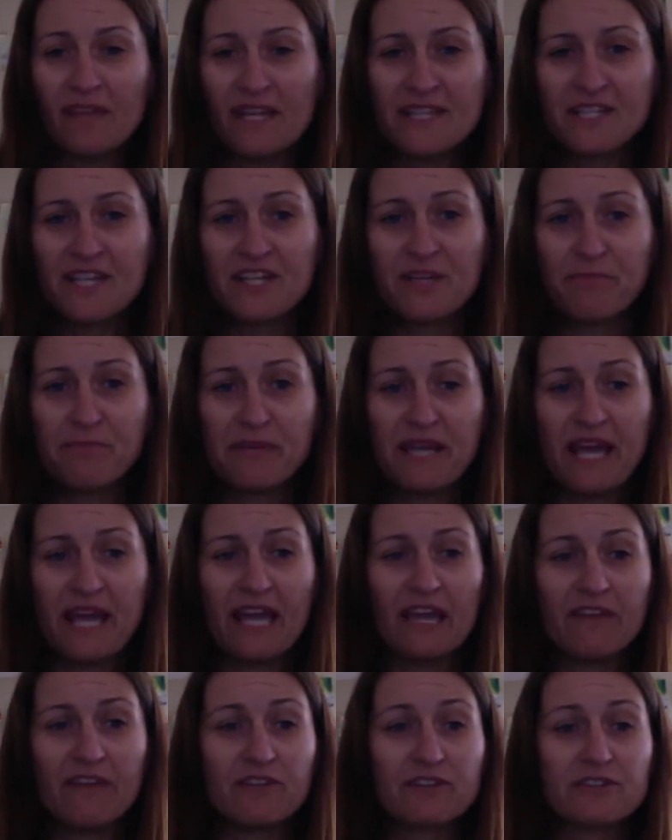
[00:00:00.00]
certain
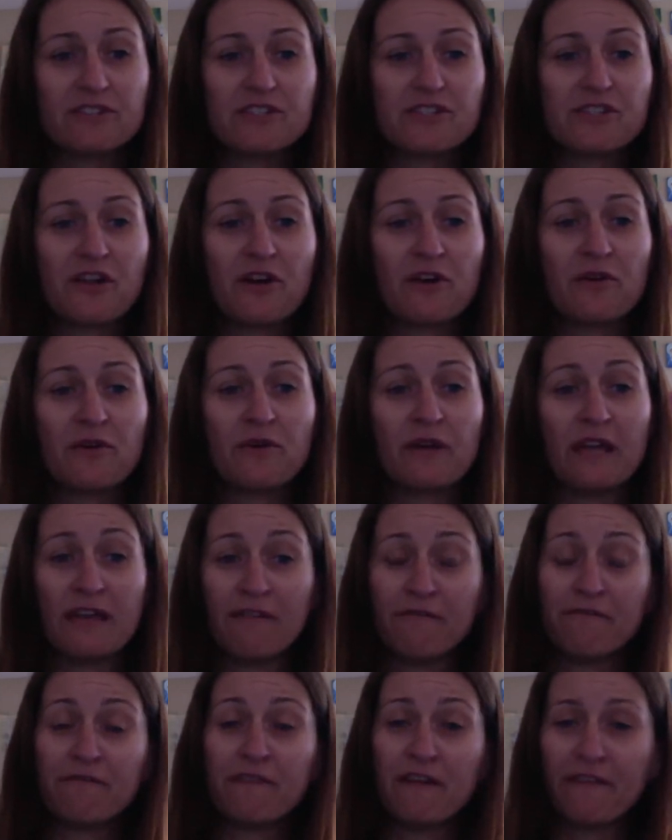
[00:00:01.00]
behavior. So
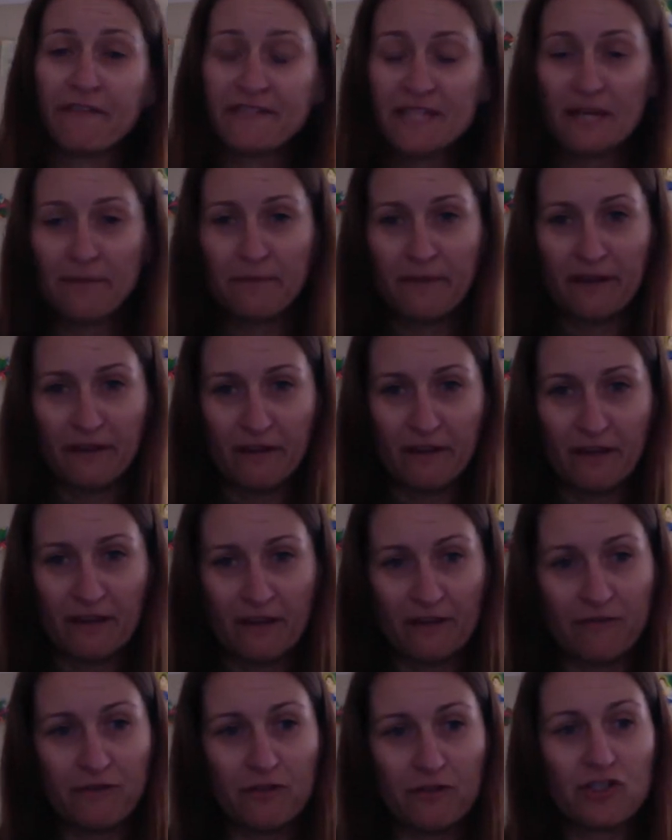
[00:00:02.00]

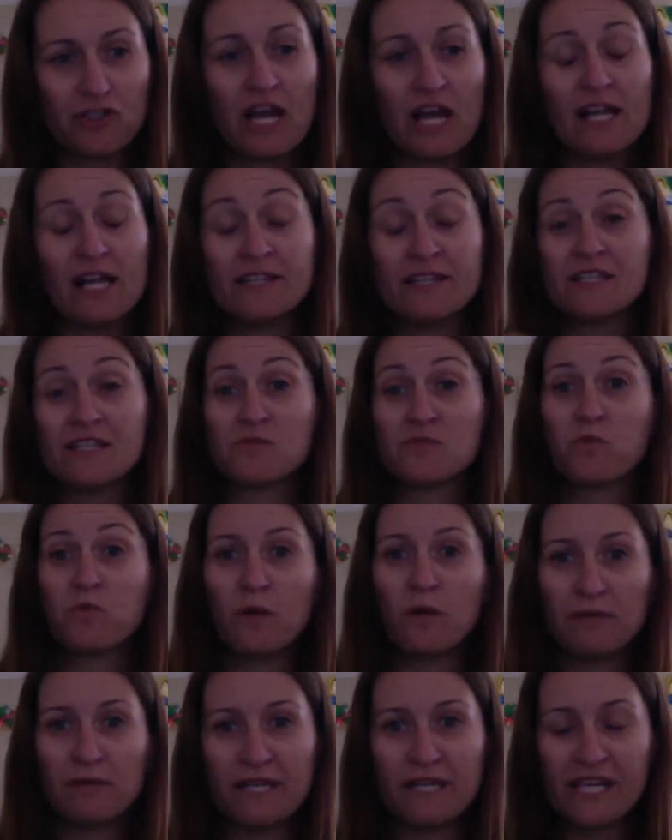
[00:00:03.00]
if your child is
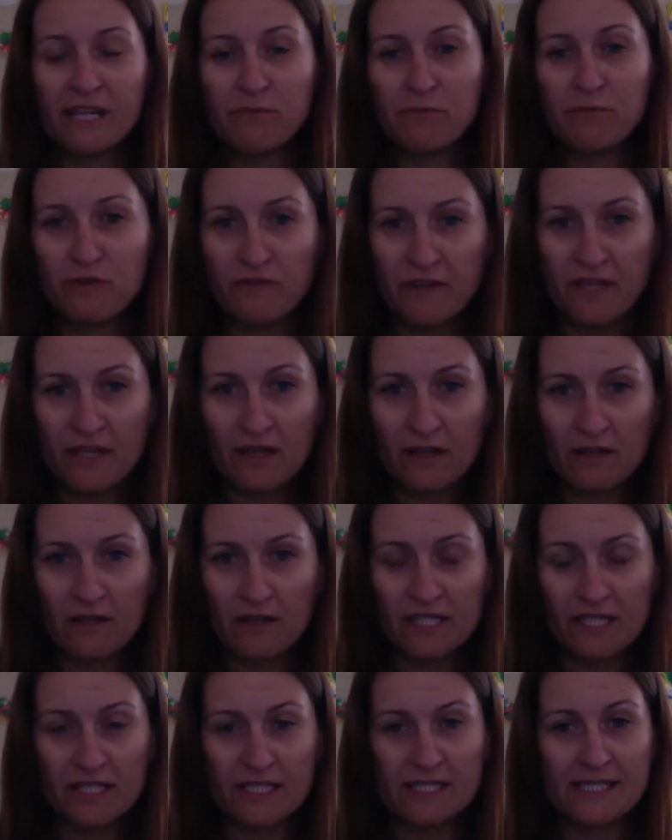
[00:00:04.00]
wobbling and moving a
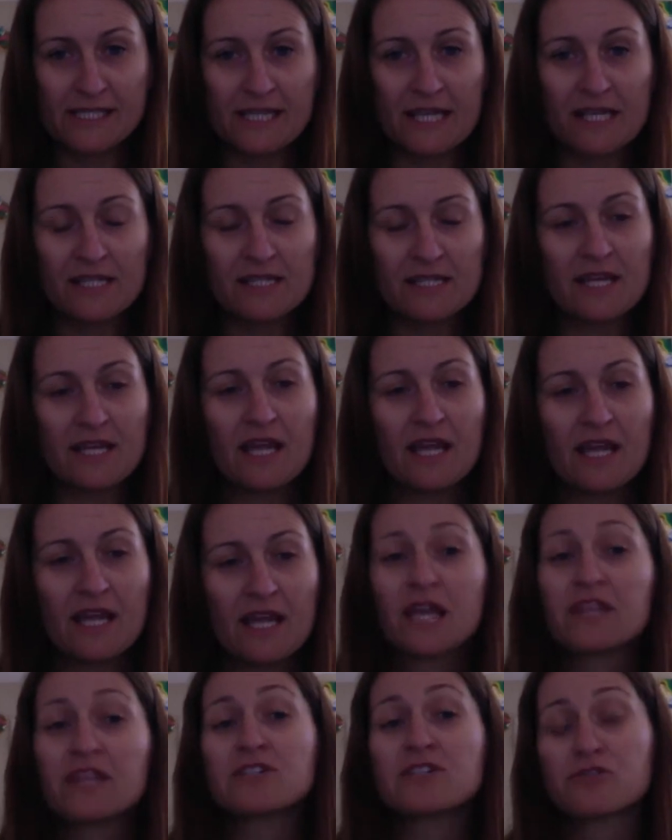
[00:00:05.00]
lot in the seat,
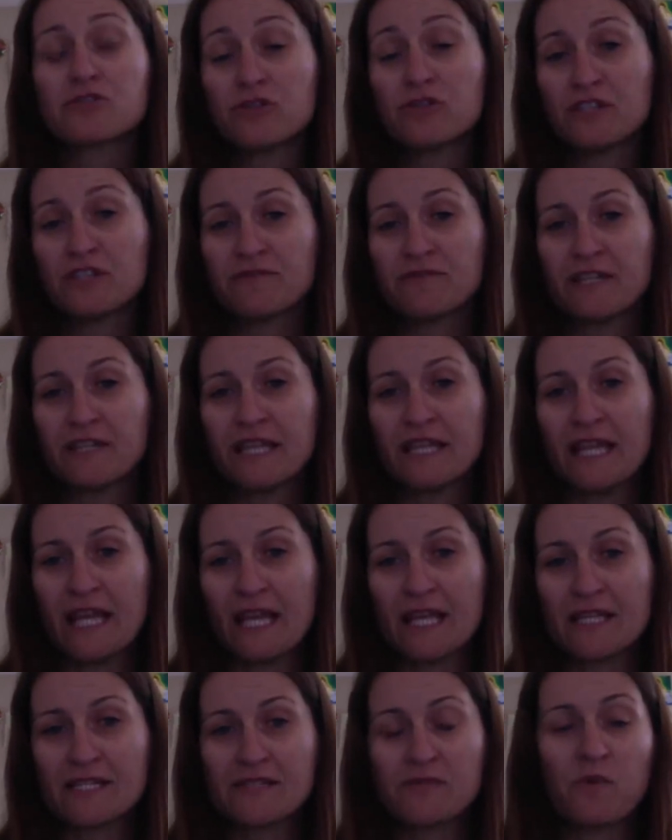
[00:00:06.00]
there's two different
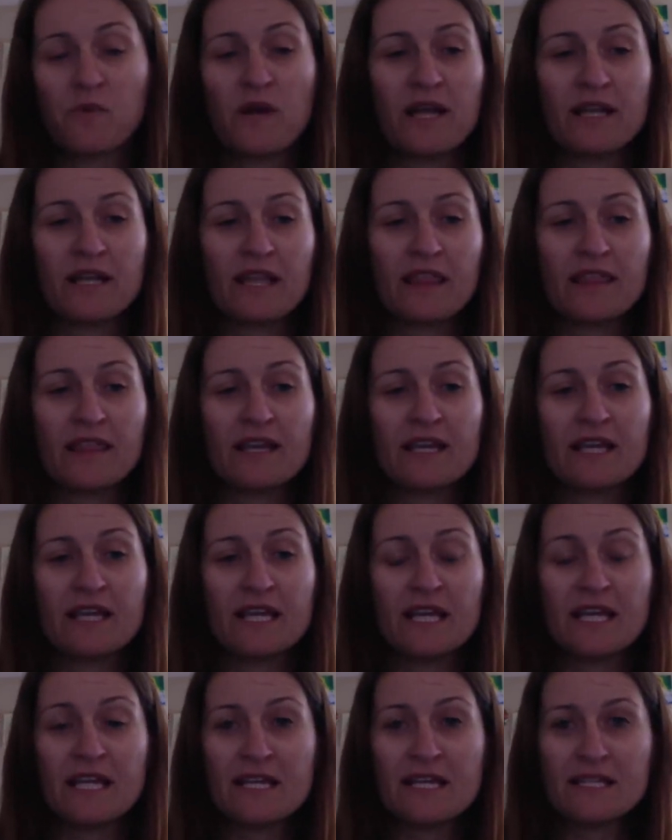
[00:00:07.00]
things. One thing
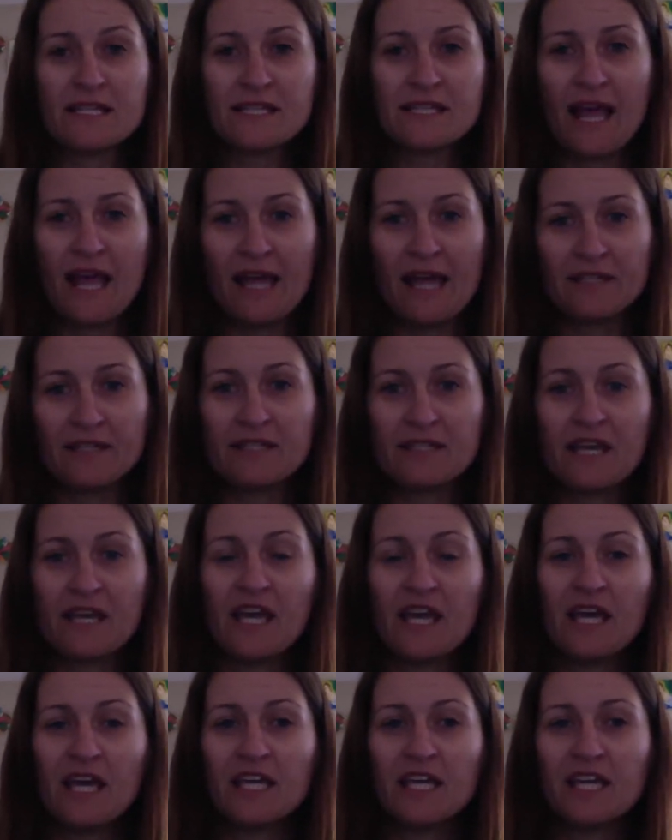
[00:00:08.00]
is that
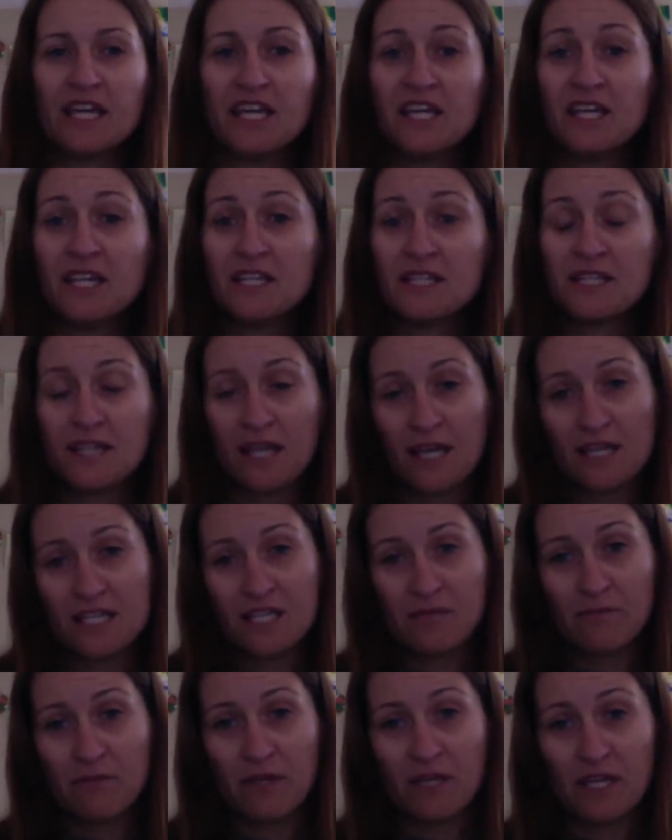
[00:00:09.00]
his
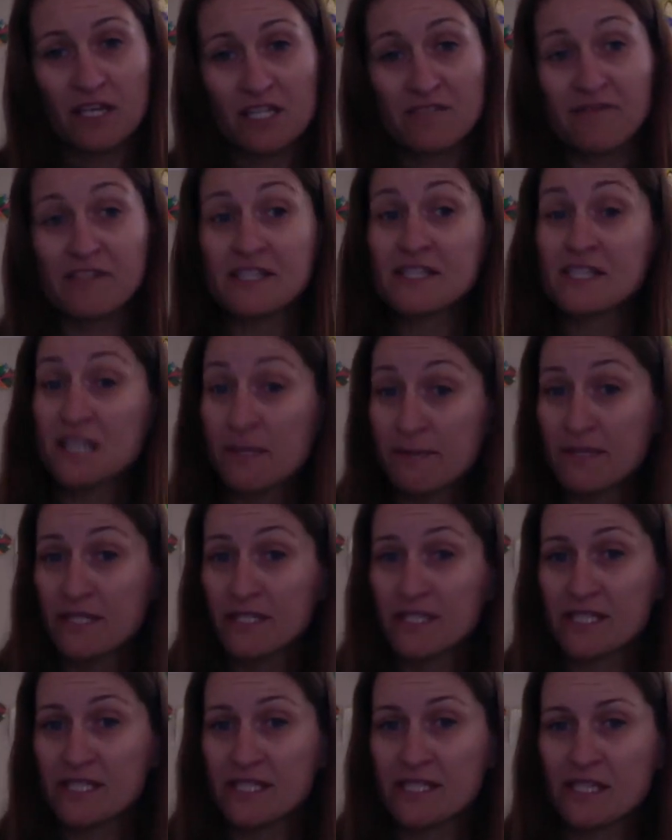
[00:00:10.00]

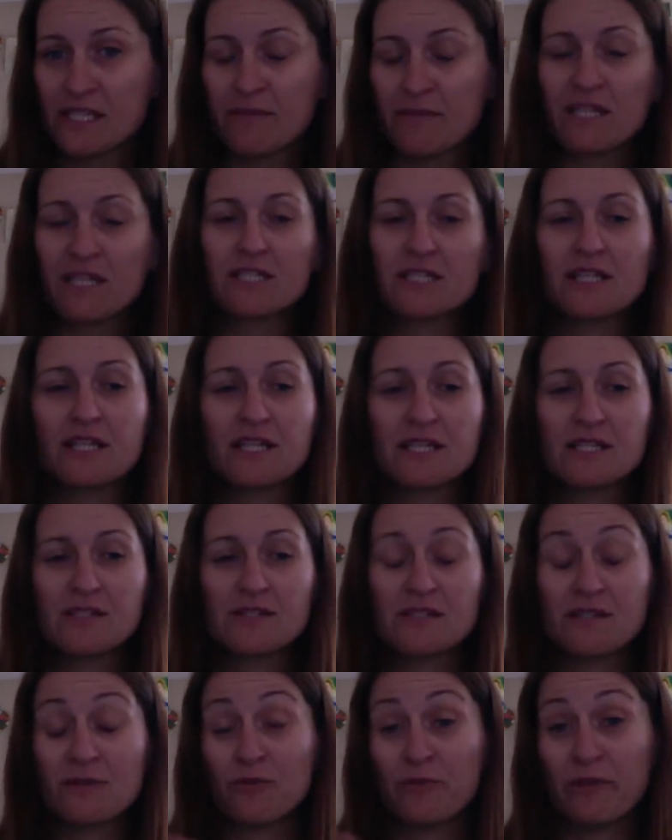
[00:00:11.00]
vestibular system. Actually, this
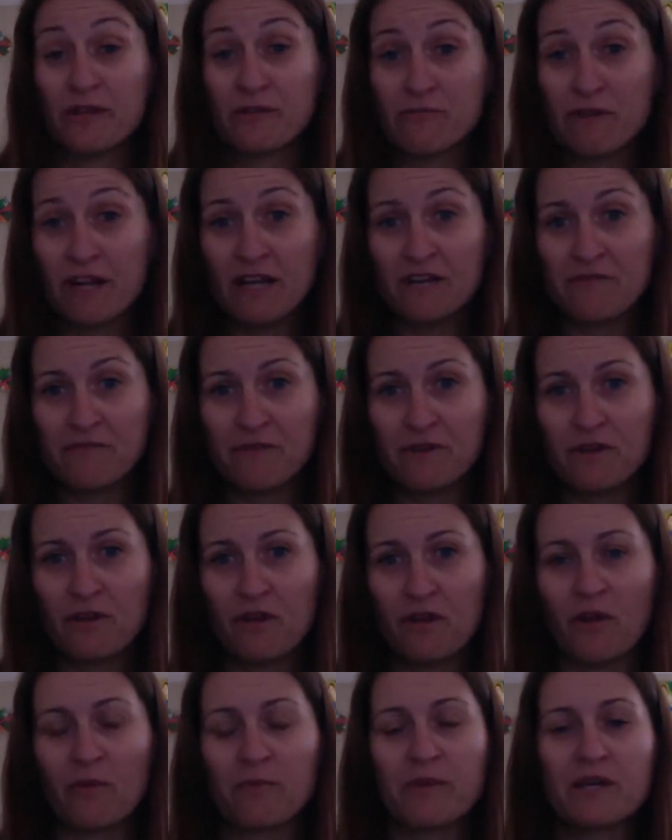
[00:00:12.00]
will be great for
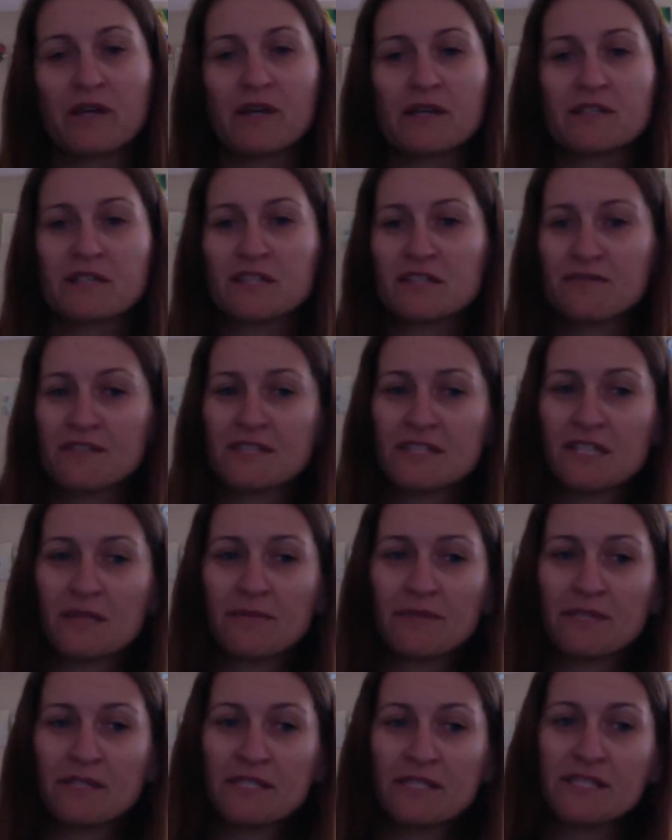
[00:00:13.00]
you because his
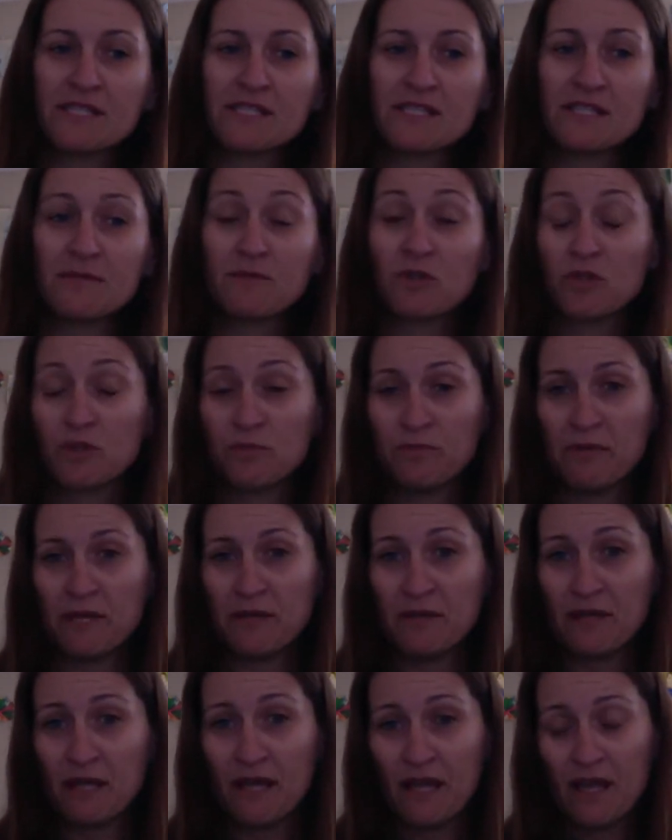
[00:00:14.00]
vestibular system could be